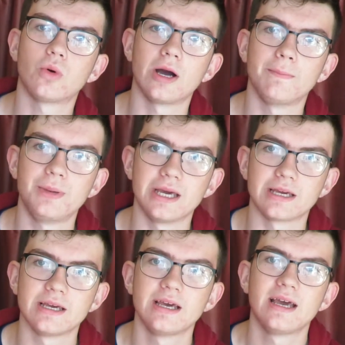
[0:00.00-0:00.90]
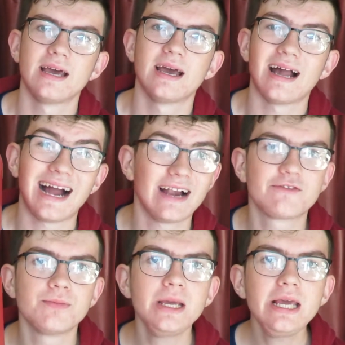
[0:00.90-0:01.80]
quite big. And
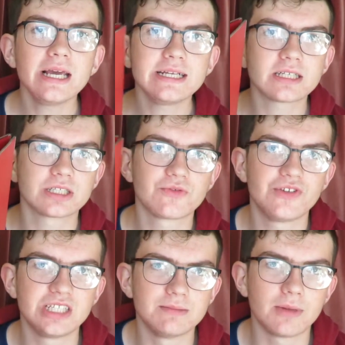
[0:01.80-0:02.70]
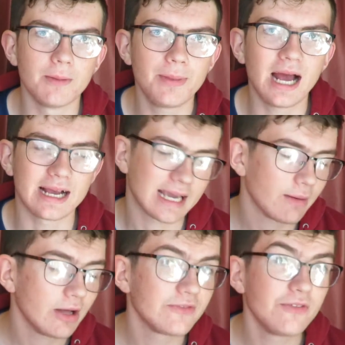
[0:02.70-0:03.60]
for me, it doesn't fit in my bag.
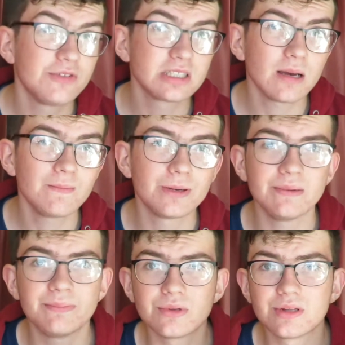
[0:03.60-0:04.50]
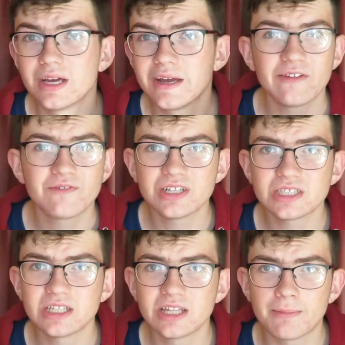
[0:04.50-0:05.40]
However, for some people, it
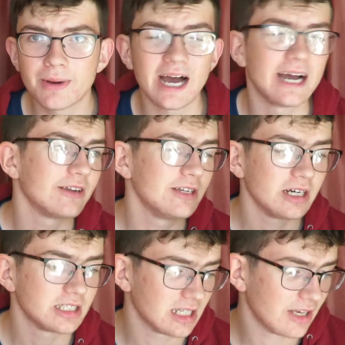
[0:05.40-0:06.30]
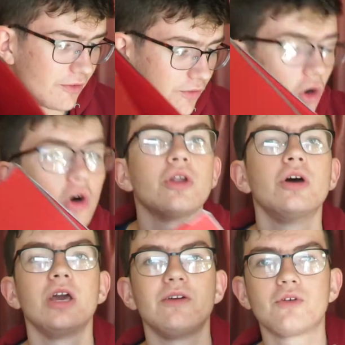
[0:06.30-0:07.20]
fits in their bag nicely. If you've
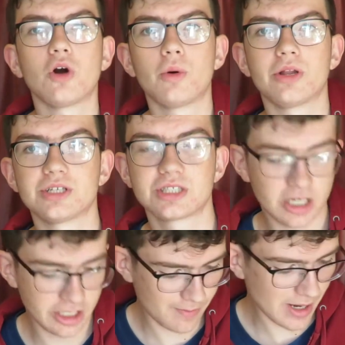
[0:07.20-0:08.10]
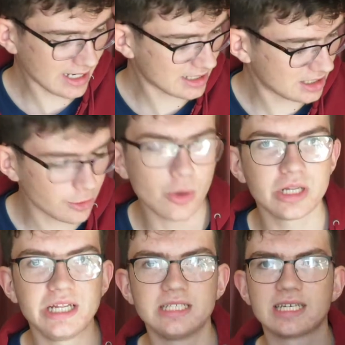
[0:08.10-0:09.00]
got one of the side bags and you
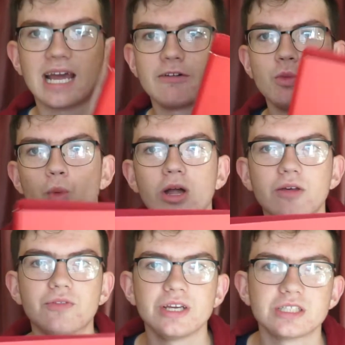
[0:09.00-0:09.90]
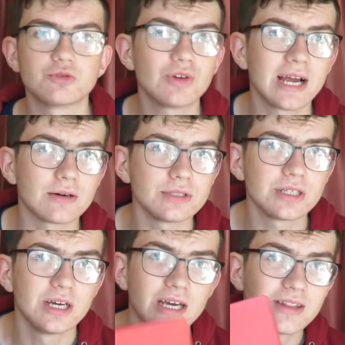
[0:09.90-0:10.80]
only need to carry one of these around,
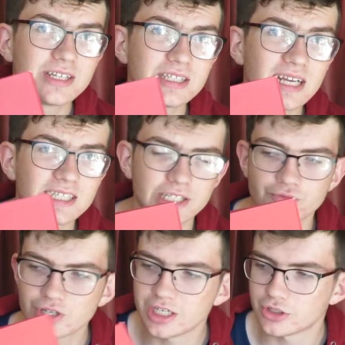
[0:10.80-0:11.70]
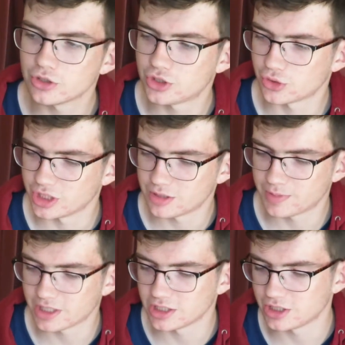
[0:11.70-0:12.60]
this is actually a really good choice
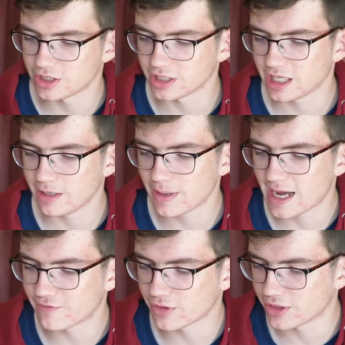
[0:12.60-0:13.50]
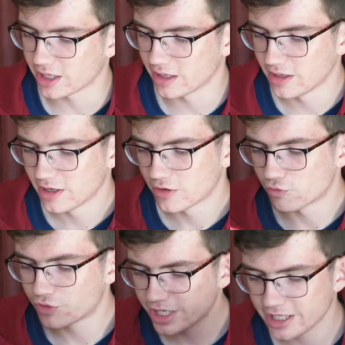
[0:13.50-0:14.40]
because you can keep everything
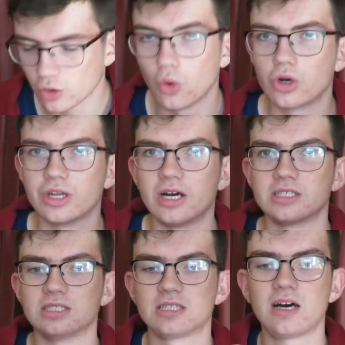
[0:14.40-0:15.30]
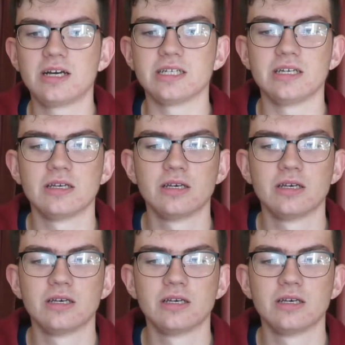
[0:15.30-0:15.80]
really organised and tidy.